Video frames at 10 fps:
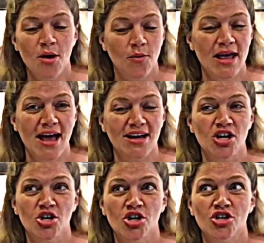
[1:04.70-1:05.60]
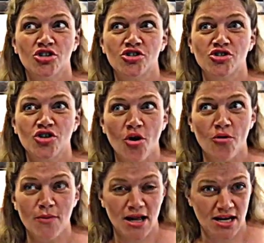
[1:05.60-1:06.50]
We had
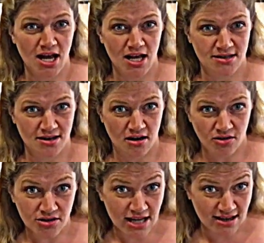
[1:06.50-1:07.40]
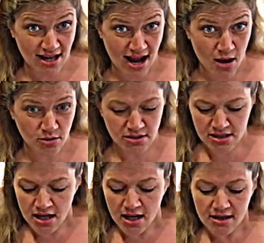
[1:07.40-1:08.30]
so many aunts and uncles at that house,
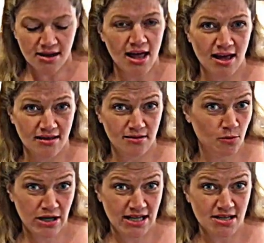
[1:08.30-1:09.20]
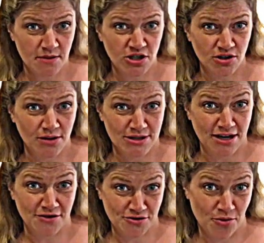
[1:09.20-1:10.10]
and we needed to make sure there was
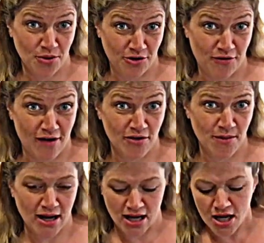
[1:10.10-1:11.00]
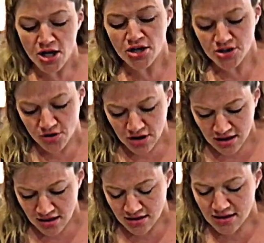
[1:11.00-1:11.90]
enough Stromboli for everybody. So the
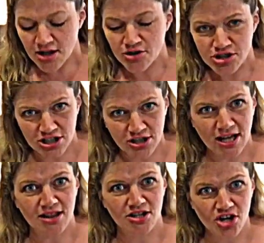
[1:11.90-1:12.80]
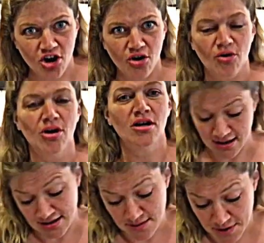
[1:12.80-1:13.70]
thinner she could get the dough,
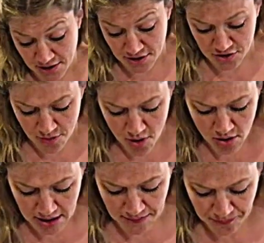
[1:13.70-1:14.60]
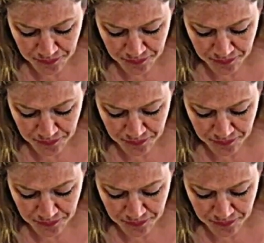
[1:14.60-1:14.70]
because the bigger the Stromboli.